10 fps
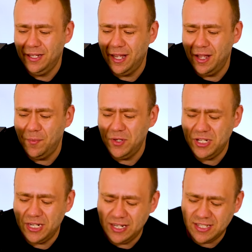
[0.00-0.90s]
um, which
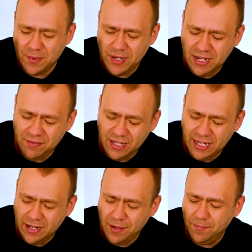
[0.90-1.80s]
you can only see when you lift the
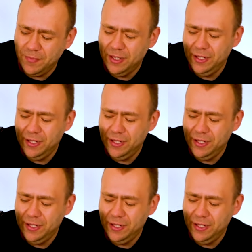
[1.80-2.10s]
lid up.